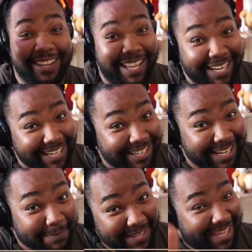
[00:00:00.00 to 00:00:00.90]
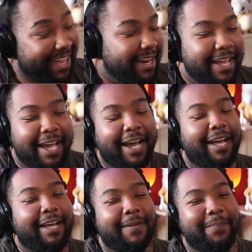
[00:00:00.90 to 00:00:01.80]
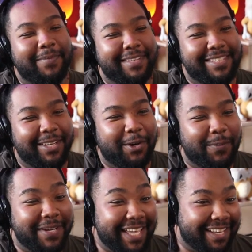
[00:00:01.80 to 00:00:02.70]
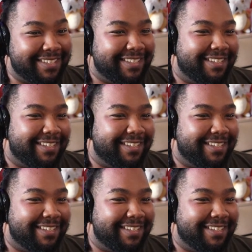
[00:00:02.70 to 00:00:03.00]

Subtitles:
It didn't need to be that. But yes.